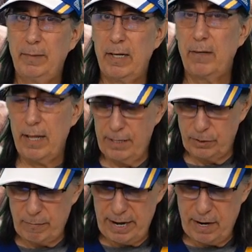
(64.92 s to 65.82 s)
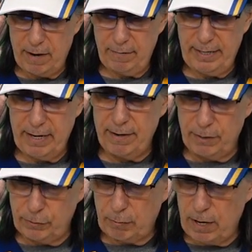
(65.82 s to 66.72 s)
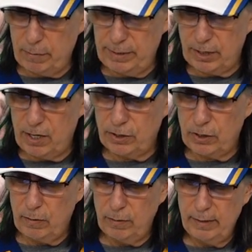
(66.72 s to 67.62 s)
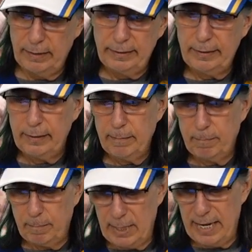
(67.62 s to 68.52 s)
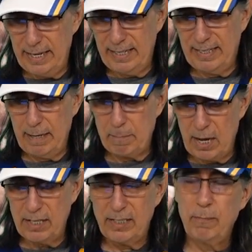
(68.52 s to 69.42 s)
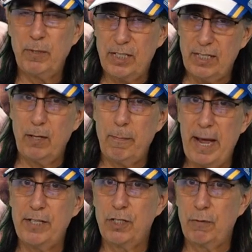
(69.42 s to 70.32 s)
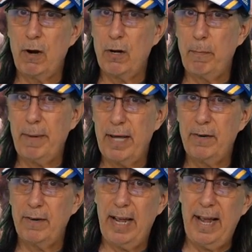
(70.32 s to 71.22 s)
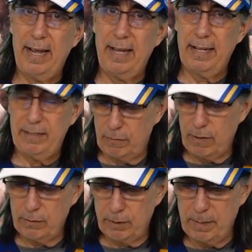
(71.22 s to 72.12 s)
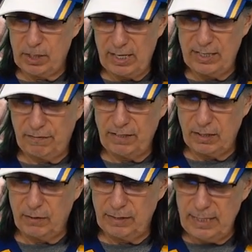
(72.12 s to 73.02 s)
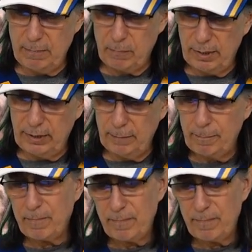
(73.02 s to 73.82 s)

Carolina's red hot right now. I know Toronto is also, but I think Boston would still match Toronto better, and Toronto's a much less physical team, really.